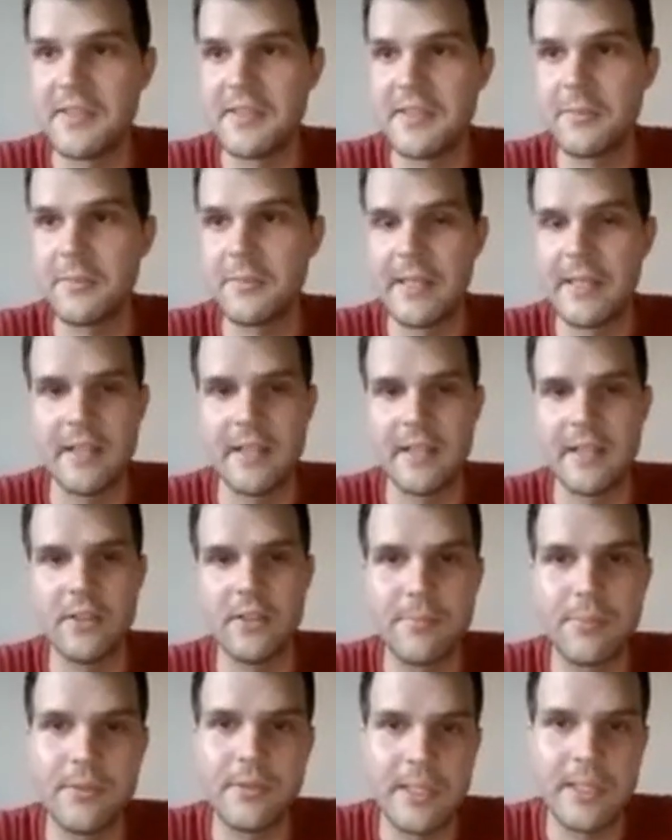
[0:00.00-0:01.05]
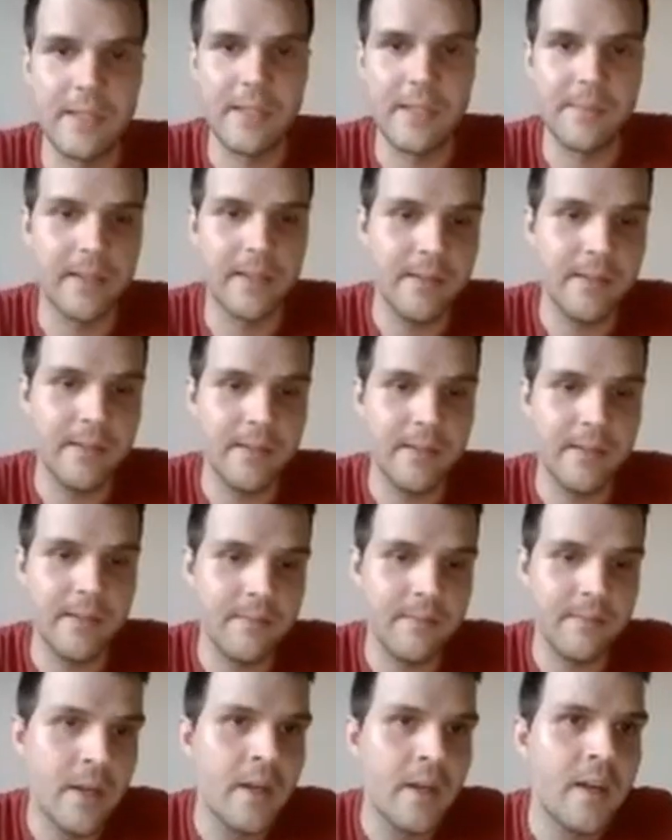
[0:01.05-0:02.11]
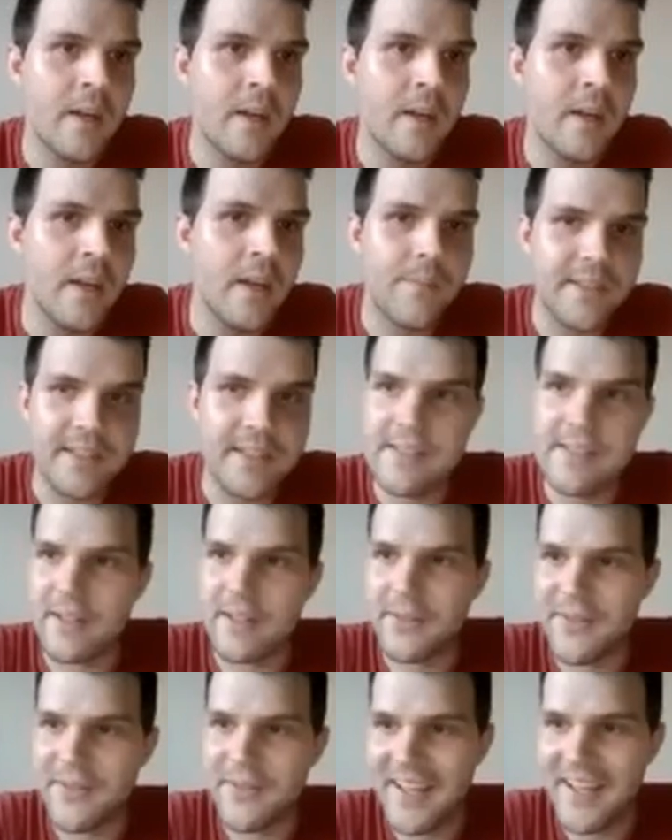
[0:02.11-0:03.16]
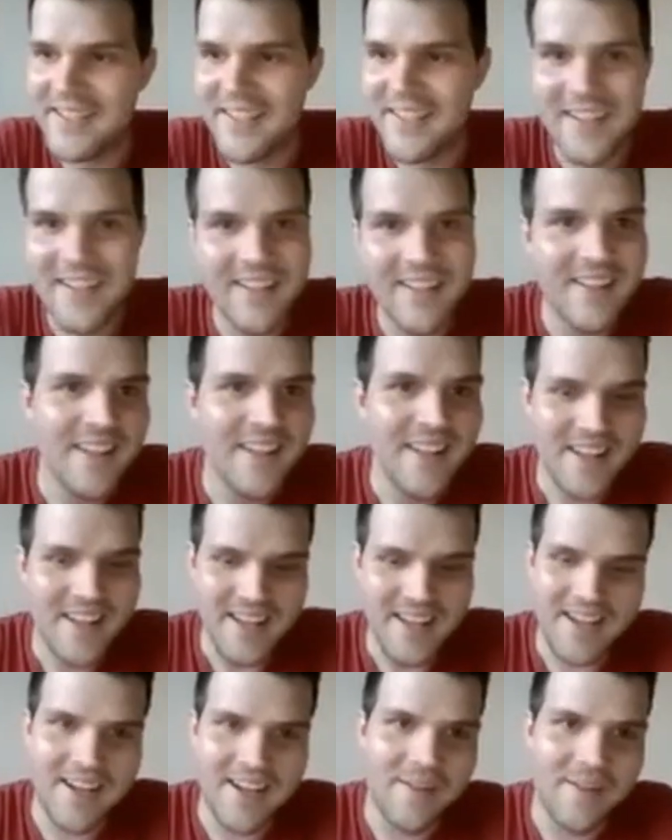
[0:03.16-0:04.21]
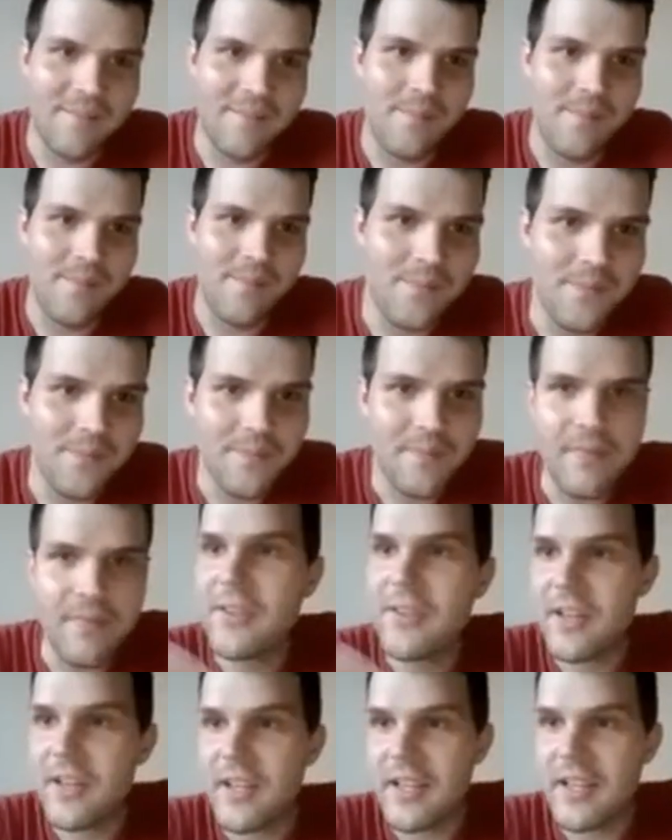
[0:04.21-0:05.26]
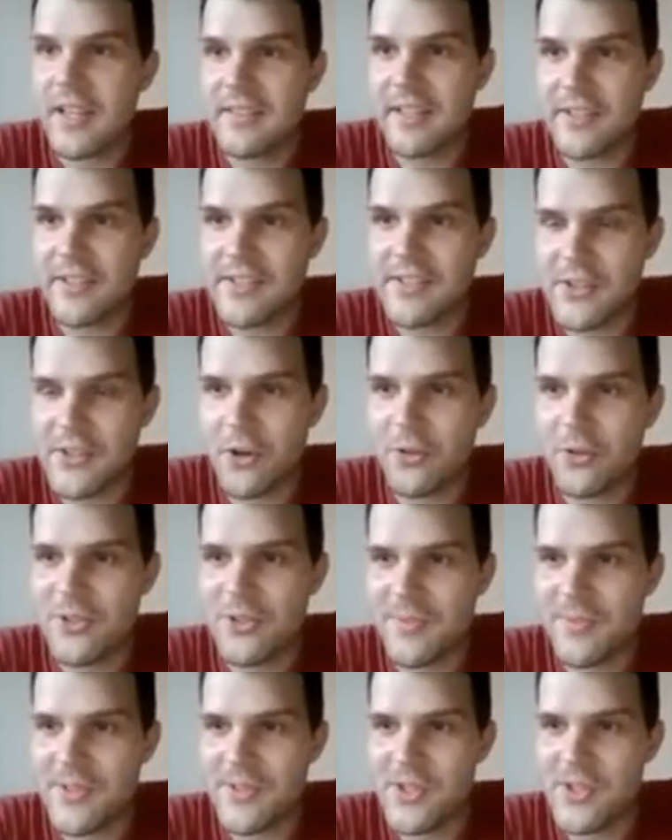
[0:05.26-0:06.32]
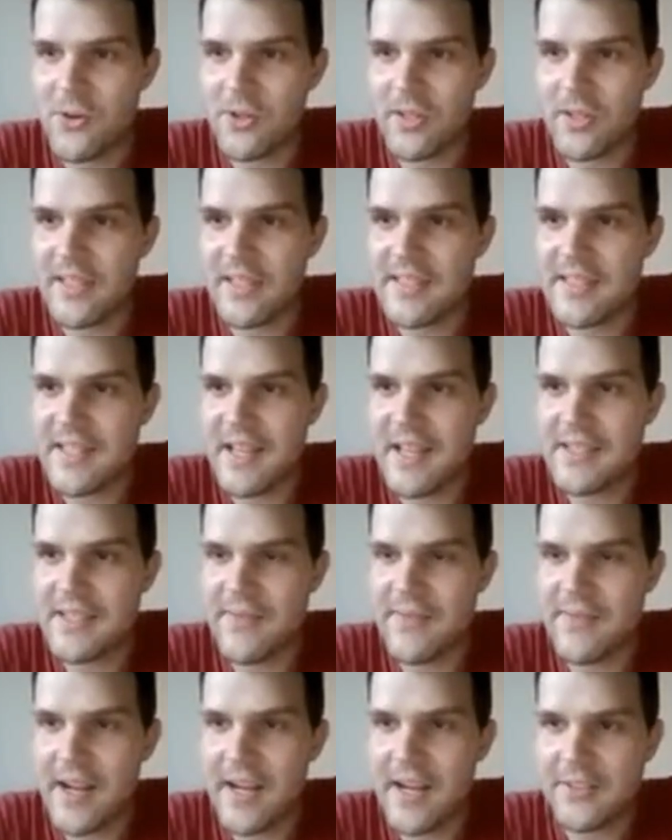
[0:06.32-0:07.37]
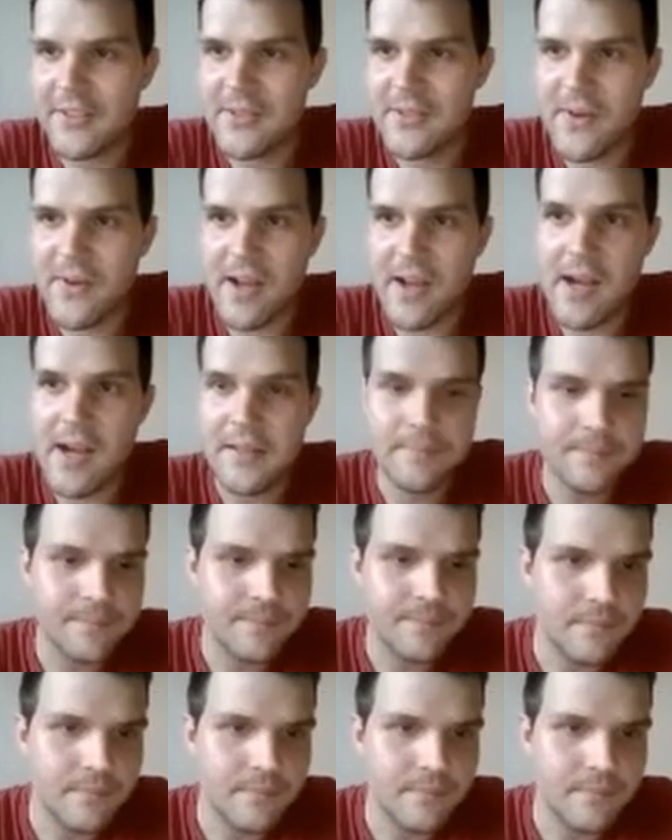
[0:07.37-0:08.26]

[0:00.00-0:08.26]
where landlords are putting their money. But that's enough of that. Um, there is an old German slogan that says, Wer hat uns verraten?